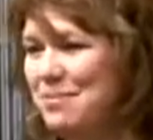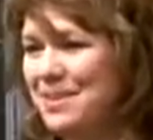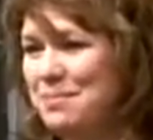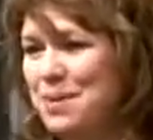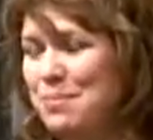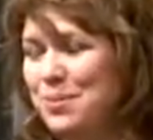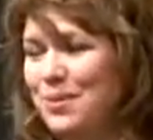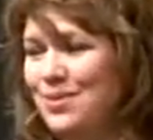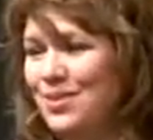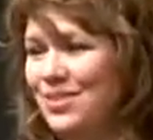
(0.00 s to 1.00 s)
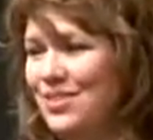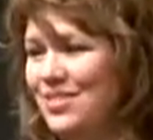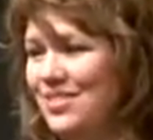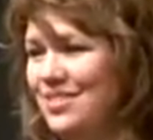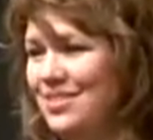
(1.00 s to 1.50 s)
But that paper is
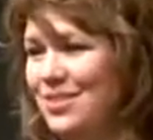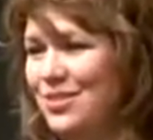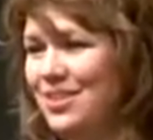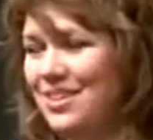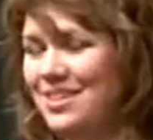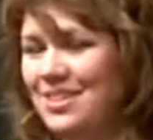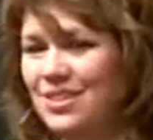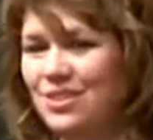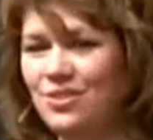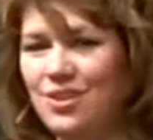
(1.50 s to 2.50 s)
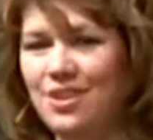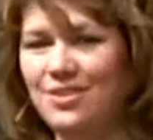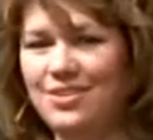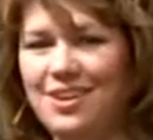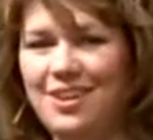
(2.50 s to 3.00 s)
yours, and so you can continue
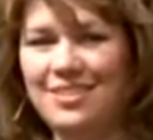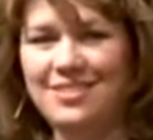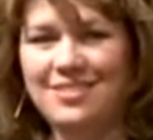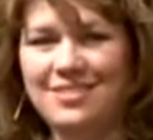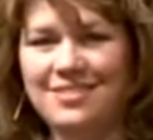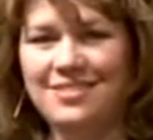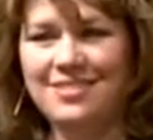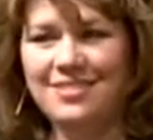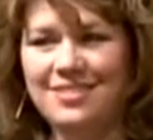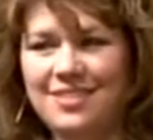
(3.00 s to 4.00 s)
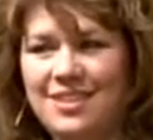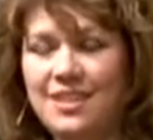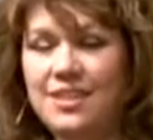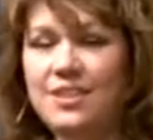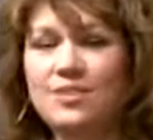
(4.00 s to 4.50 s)
talking to God.
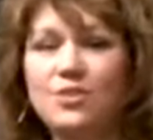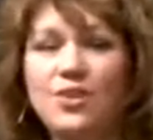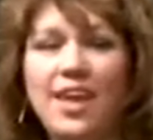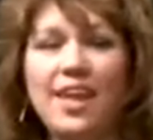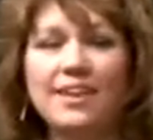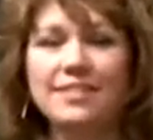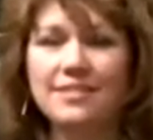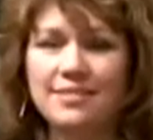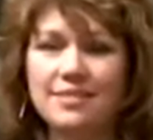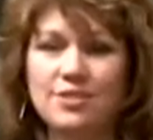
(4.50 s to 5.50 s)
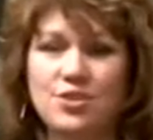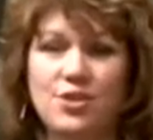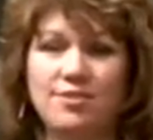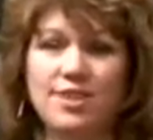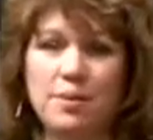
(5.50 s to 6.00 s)
So again,
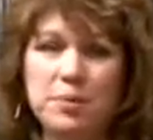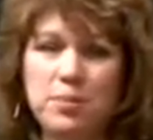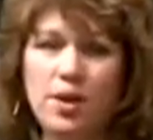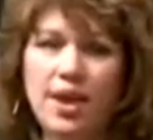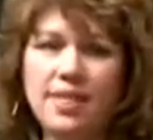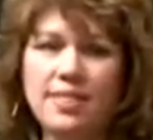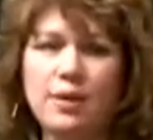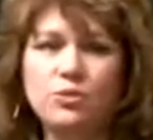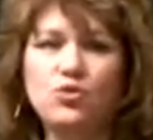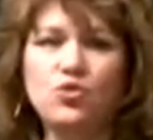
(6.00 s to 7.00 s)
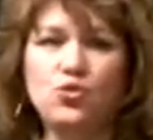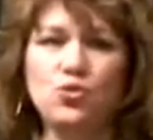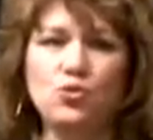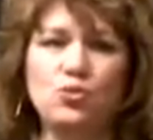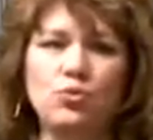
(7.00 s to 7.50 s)
do you have time to pray? That was
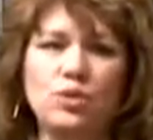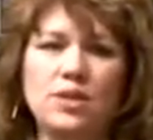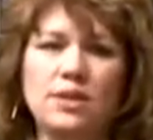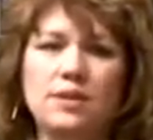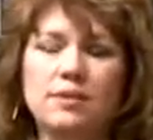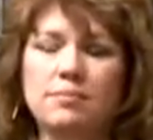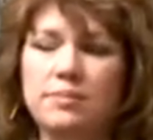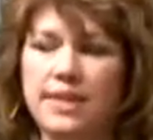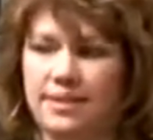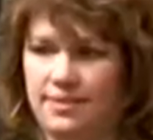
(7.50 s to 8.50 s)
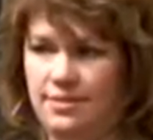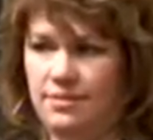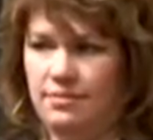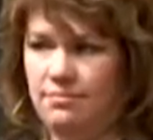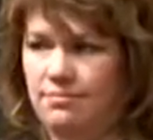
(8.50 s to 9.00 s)
2
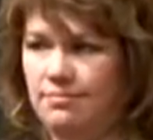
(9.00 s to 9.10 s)
minutes.